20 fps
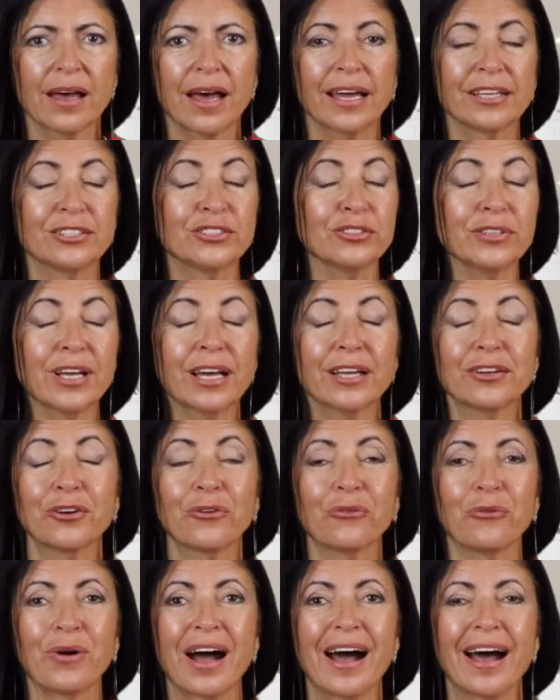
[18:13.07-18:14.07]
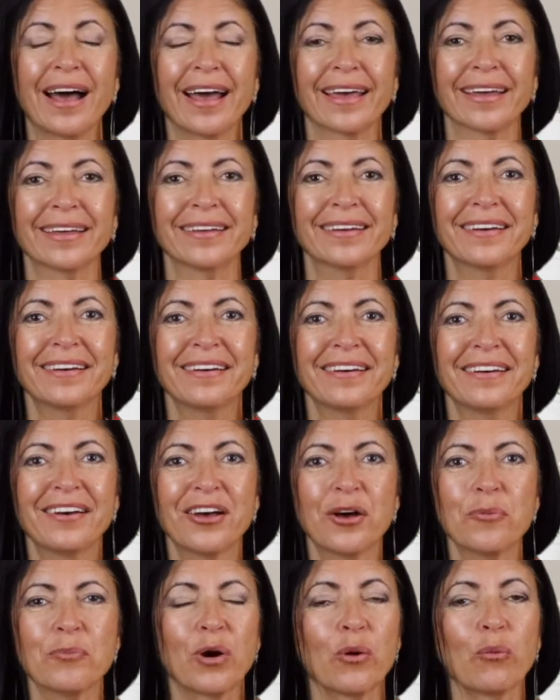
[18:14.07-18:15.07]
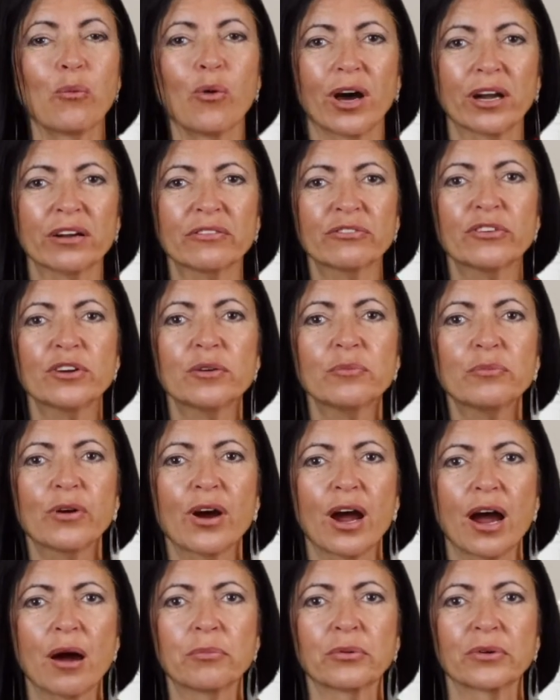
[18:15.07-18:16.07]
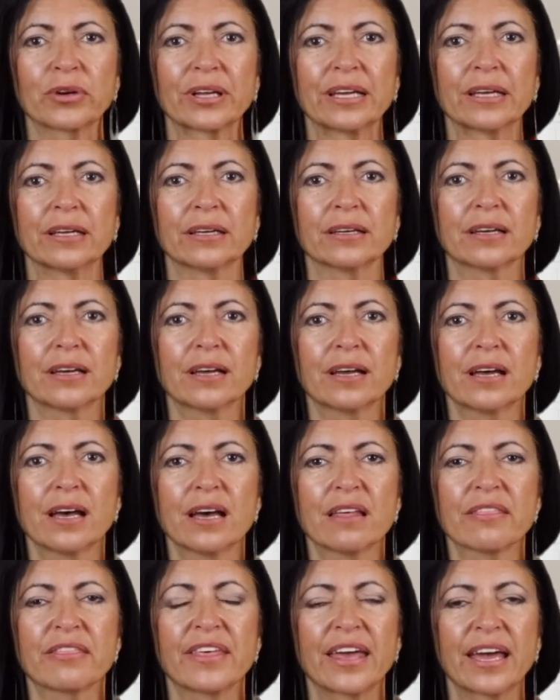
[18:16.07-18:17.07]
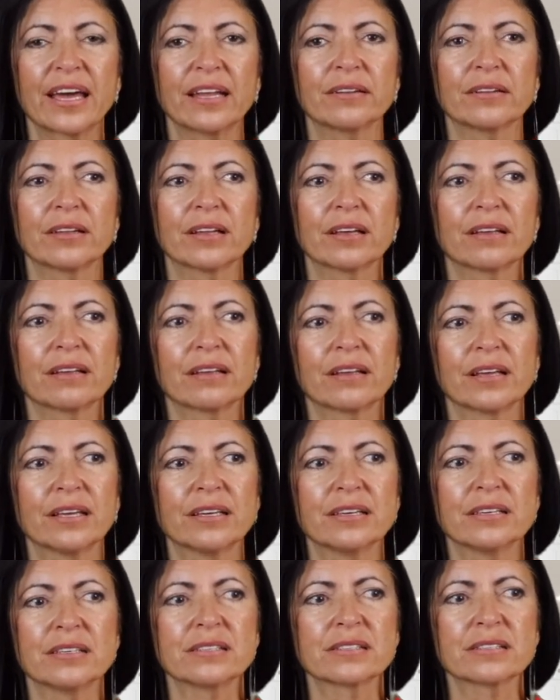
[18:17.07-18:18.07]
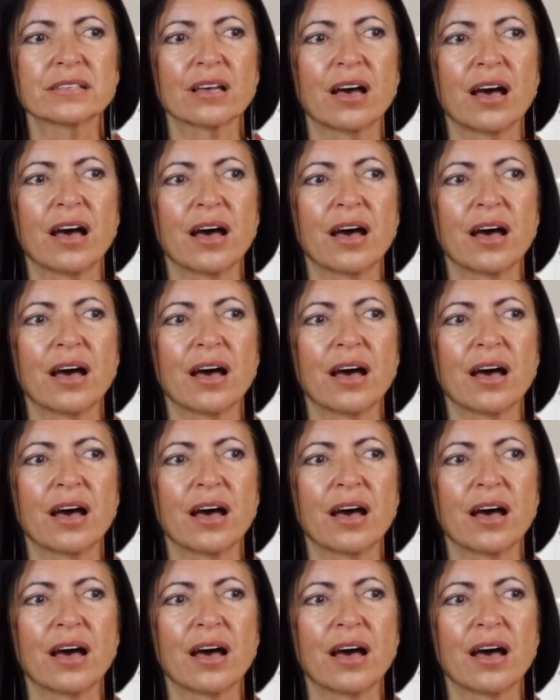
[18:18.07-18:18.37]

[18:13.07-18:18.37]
I do not know why, but waterfront property, that is,